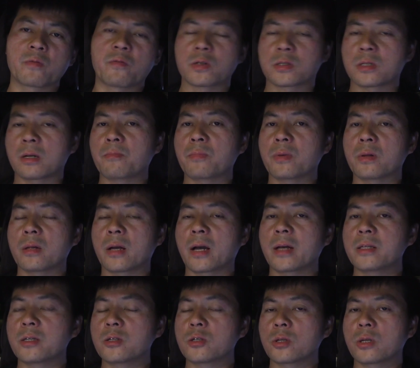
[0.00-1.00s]
for example,
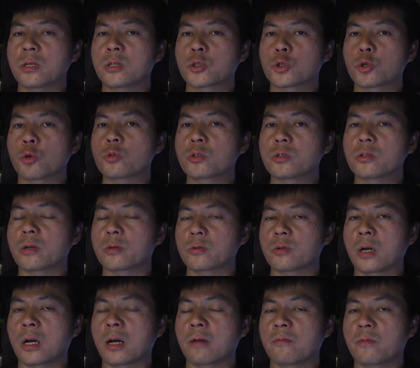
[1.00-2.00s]
and it shows you that
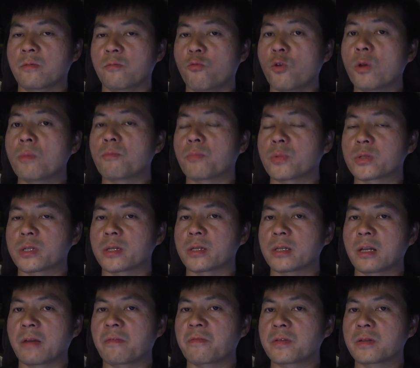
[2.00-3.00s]
you have 1%
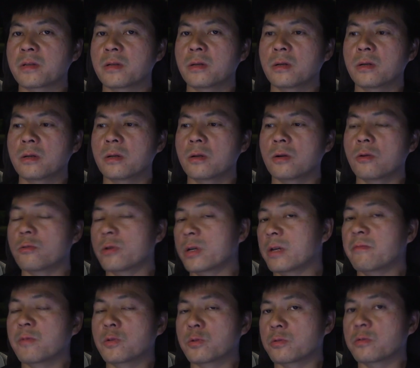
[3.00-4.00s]
left, or
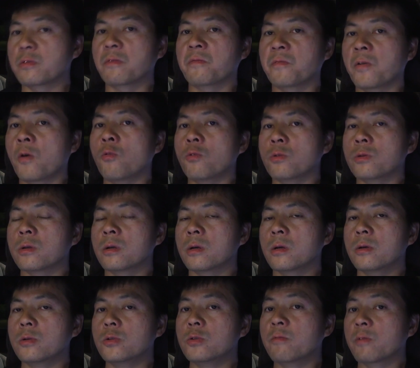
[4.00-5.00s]
even on your phone,
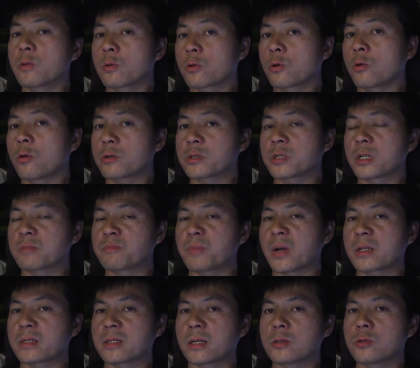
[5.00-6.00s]
you will of course
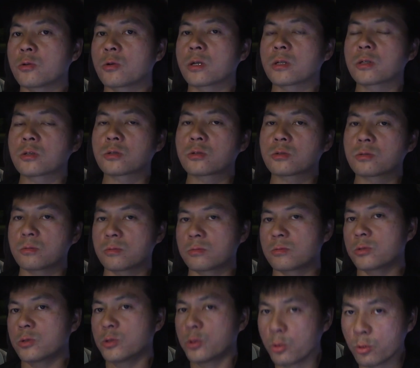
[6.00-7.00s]
expect that you can
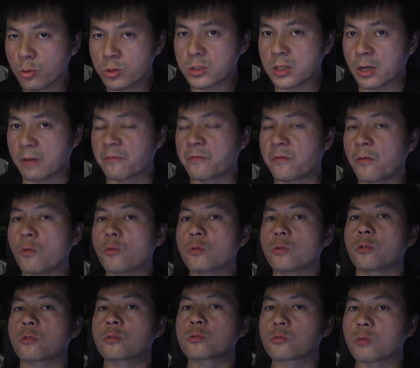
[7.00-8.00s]
use that phone
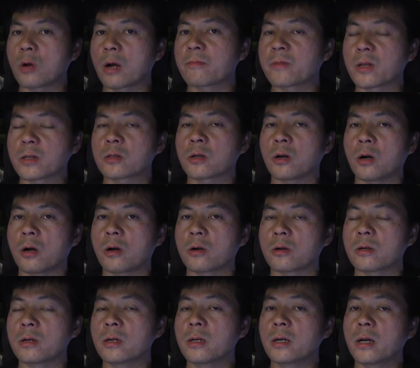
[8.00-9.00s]
or drive that
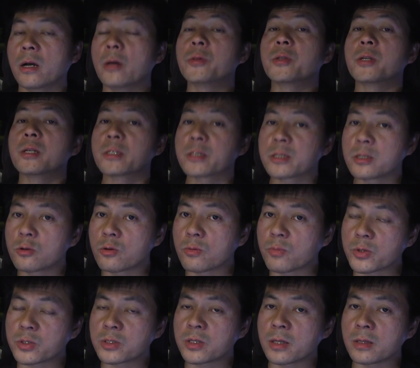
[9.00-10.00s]
car until
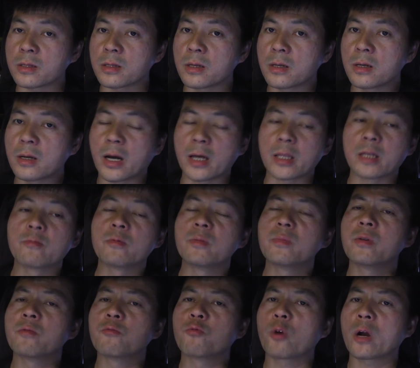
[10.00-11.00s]
0%. And it would
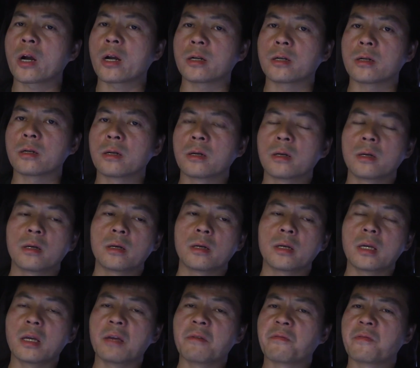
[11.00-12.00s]
be weird
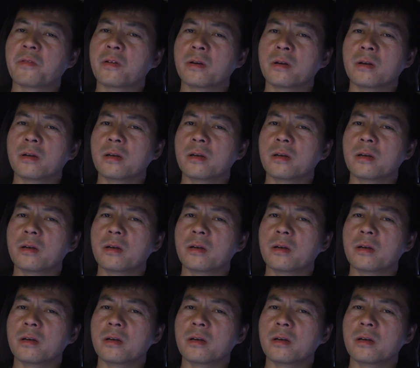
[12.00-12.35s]
if